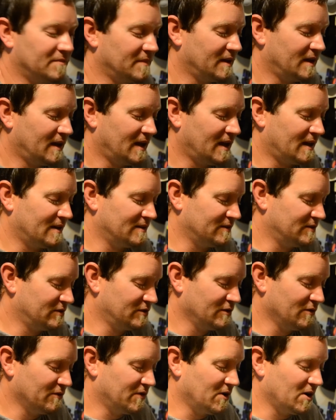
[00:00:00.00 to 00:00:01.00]
And
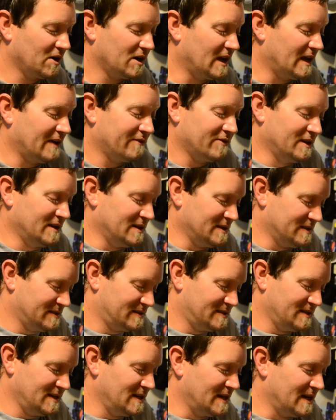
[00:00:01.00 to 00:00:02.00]
so far, I haven't
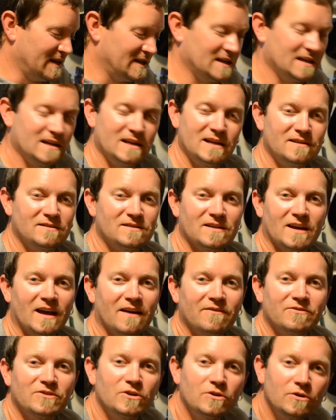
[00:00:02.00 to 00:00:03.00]
seen any need to
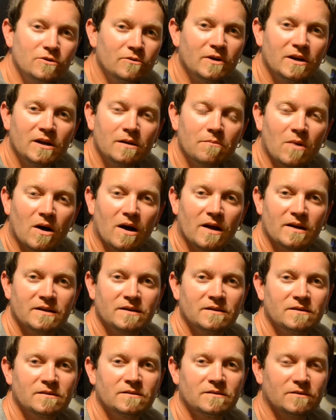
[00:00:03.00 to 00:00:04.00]
have to do any
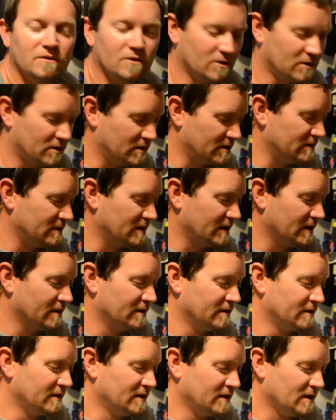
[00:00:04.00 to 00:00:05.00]
modding on
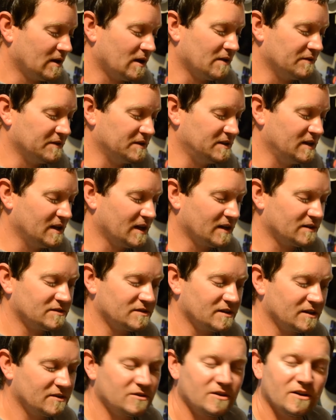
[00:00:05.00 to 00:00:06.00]
the
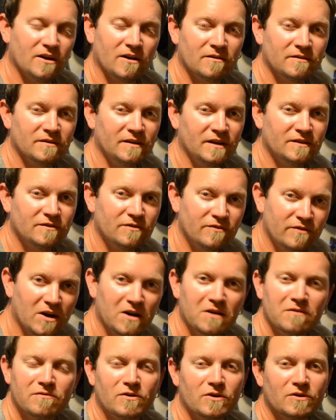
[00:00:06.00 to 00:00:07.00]
DX6 here. It's
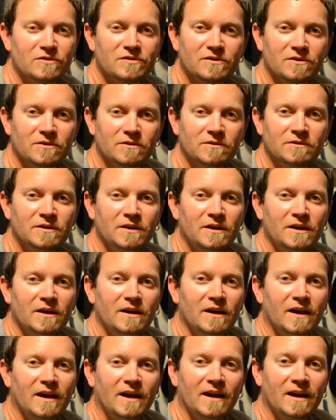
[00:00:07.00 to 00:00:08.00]
very versatile,
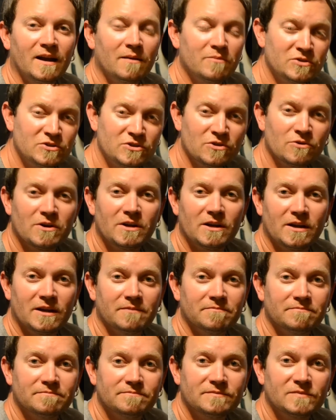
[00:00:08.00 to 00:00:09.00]
and I'm enjoying it.
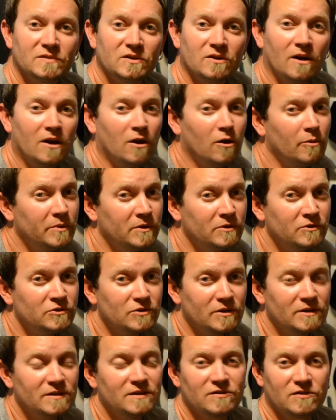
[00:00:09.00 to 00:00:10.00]
So I hope you
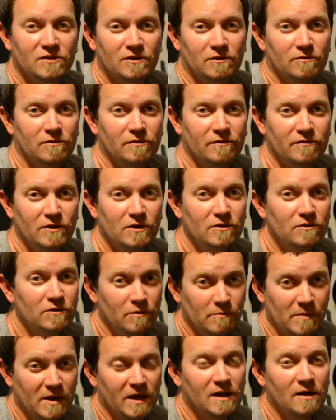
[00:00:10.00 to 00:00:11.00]
enjoyed this little review. You
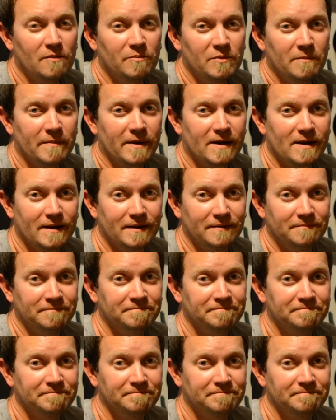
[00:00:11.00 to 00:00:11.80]
make up your mind.